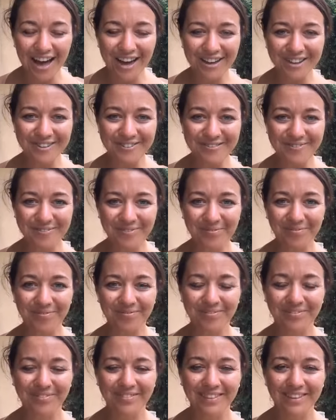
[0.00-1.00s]

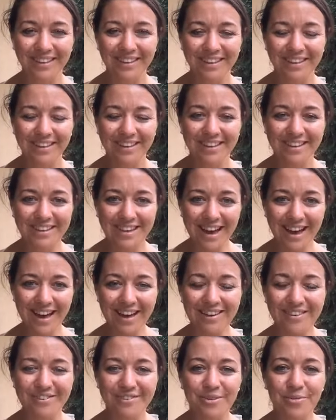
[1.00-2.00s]
Um,
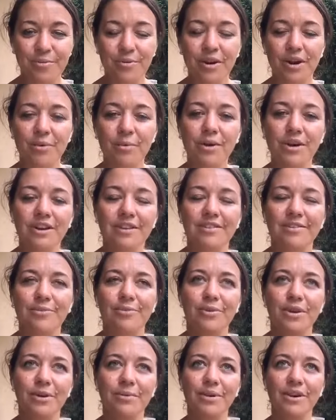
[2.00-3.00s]
yeah. So what I want to
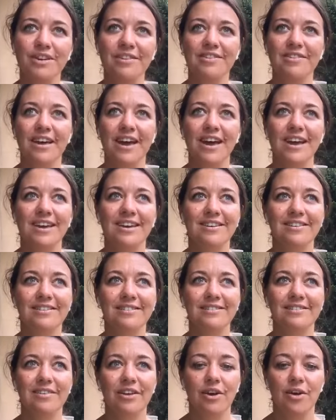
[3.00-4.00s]
what I want to say
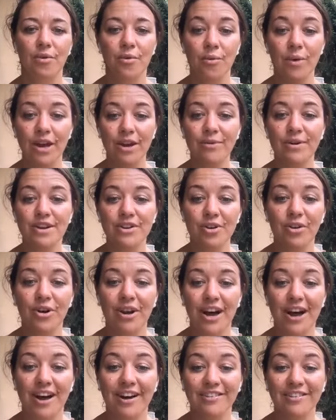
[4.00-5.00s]
is, where do we
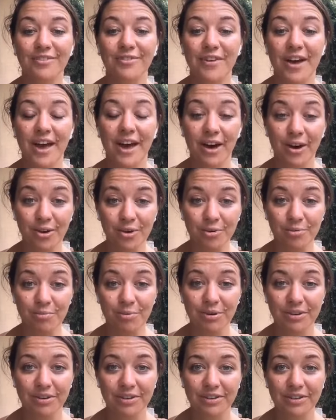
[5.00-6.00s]
not ask for help?
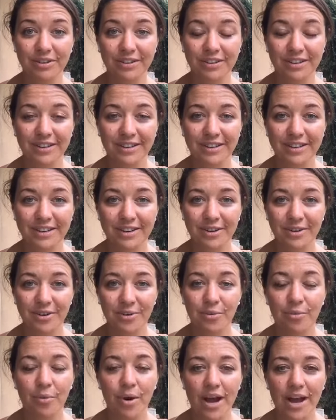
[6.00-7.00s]

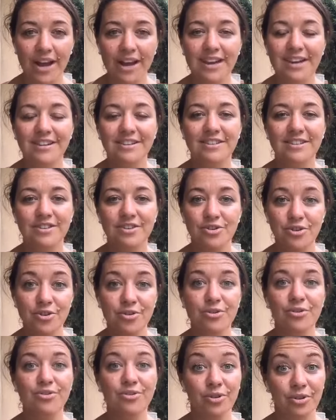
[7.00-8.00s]
Where do
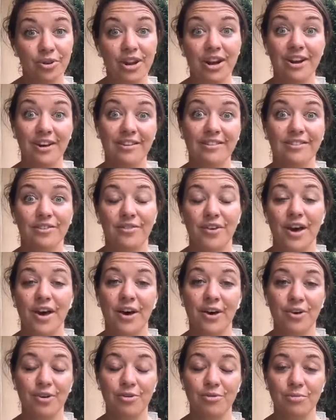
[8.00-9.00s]
you not ask for
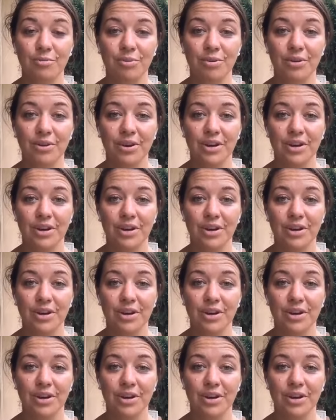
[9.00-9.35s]
help?